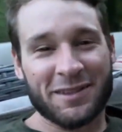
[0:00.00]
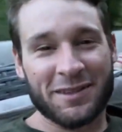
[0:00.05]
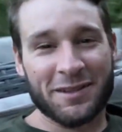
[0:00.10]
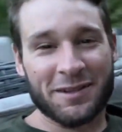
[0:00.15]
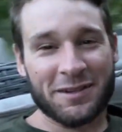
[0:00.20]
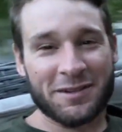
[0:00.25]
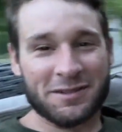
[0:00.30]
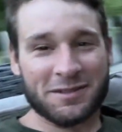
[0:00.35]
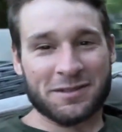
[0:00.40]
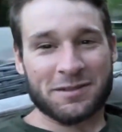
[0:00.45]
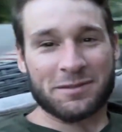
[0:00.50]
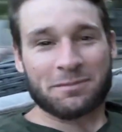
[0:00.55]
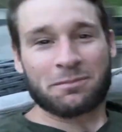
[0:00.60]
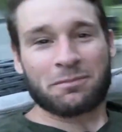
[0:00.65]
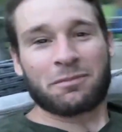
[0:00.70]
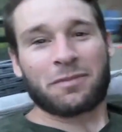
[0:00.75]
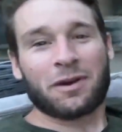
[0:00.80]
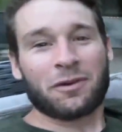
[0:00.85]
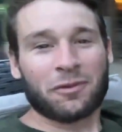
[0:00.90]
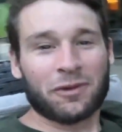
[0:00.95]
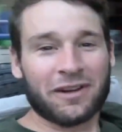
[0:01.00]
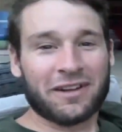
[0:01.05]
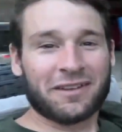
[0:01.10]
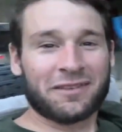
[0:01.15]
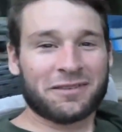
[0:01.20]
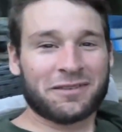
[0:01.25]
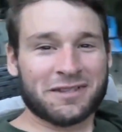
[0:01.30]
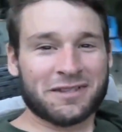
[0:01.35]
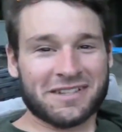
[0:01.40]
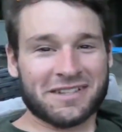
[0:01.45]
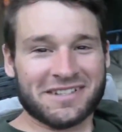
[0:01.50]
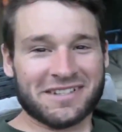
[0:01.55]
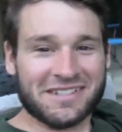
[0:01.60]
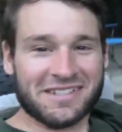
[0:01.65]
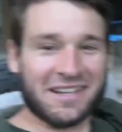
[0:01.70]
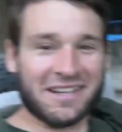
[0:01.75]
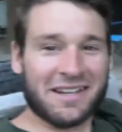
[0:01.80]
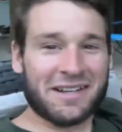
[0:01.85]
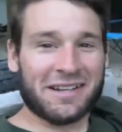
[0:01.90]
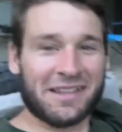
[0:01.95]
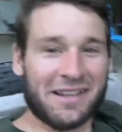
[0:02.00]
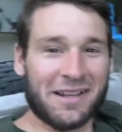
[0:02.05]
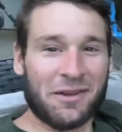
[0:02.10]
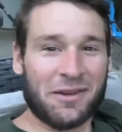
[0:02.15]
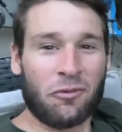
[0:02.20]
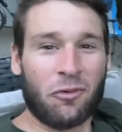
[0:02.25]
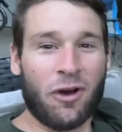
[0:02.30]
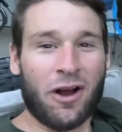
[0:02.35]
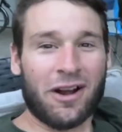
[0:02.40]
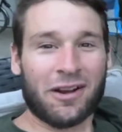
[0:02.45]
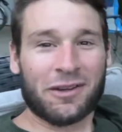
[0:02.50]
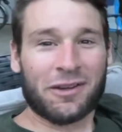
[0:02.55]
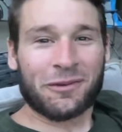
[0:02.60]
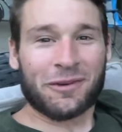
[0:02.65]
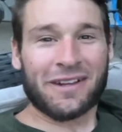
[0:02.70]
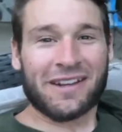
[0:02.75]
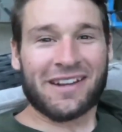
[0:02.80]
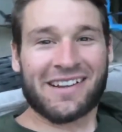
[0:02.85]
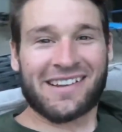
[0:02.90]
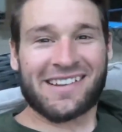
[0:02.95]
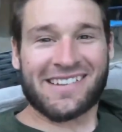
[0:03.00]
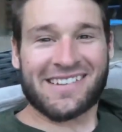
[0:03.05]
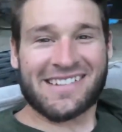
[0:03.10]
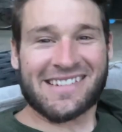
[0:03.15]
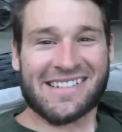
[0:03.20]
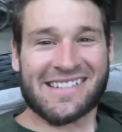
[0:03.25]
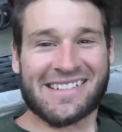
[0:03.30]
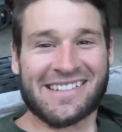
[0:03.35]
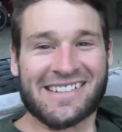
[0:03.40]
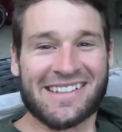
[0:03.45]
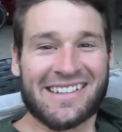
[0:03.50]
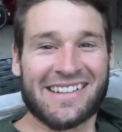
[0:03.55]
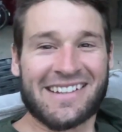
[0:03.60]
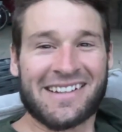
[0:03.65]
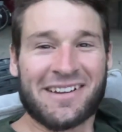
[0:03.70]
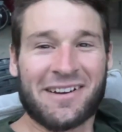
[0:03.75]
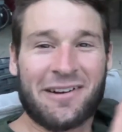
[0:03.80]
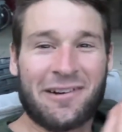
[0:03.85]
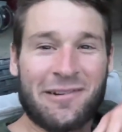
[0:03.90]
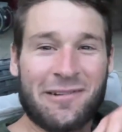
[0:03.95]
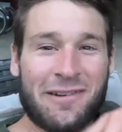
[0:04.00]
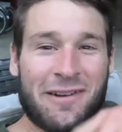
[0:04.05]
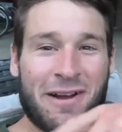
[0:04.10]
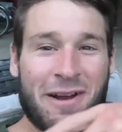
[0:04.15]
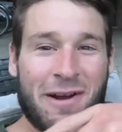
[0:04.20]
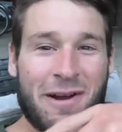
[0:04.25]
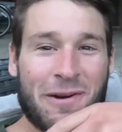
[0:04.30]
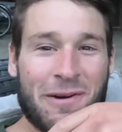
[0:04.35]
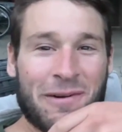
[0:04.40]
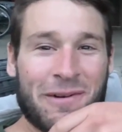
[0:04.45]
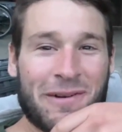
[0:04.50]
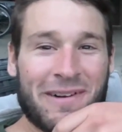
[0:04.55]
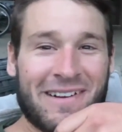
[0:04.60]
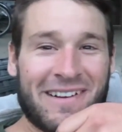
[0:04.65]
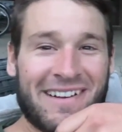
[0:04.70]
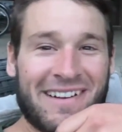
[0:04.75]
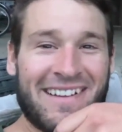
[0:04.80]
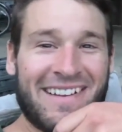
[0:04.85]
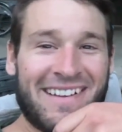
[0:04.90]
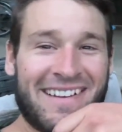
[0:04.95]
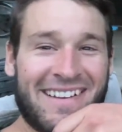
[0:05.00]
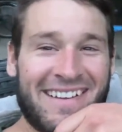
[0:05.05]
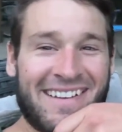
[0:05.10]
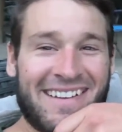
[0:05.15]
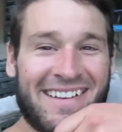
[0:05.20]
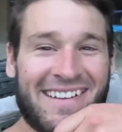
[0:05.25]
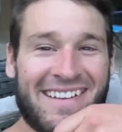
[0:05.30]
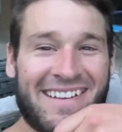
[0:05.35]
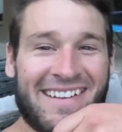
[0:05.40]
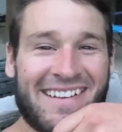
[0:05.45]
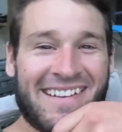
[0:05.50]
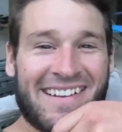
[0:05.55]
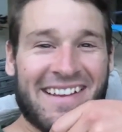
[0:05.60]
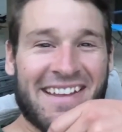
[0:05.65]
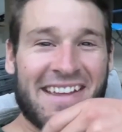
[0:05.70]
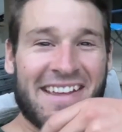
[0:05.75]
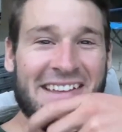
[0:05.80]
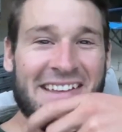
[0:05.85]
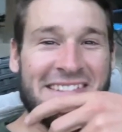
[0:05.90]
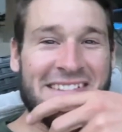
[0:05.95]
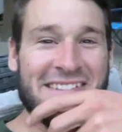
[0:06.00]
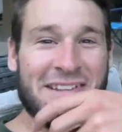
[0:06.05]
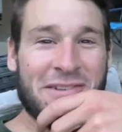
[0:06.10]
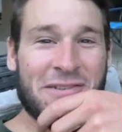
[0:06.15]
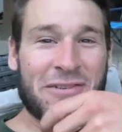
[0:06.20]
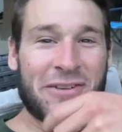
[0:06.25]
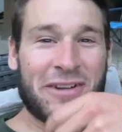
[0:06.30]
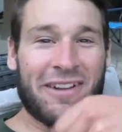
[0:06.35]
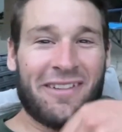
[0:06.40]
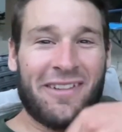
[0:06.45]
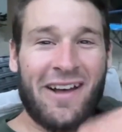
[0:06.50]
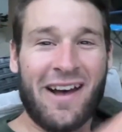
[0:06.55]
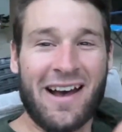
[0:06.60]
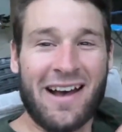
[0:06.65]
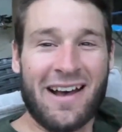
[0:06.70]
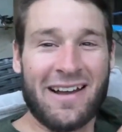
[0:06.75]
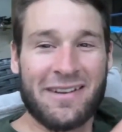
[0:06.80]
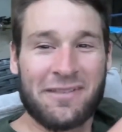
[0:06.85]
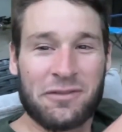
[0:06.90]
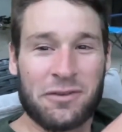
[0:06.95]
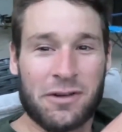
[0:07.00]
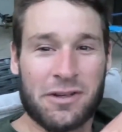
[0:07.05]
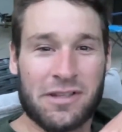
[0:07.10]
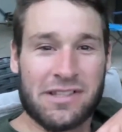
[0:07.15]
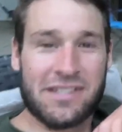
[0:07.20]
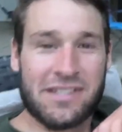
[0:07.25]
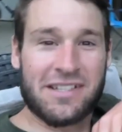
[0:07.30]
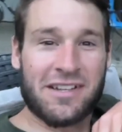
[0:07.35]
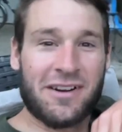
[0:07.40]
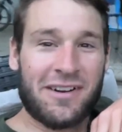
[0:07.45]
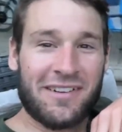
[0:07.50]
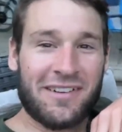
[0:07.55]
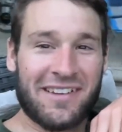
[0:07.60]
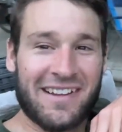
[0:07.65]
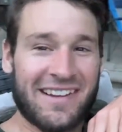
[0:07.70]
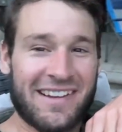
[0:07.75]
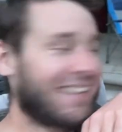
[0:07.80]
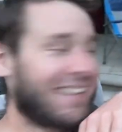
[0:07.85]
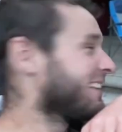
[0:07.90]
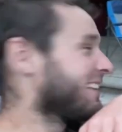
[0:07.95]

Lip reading: There's my wife. She just kind of like walked away because she's like, oh no, he's doing a live on Starlink.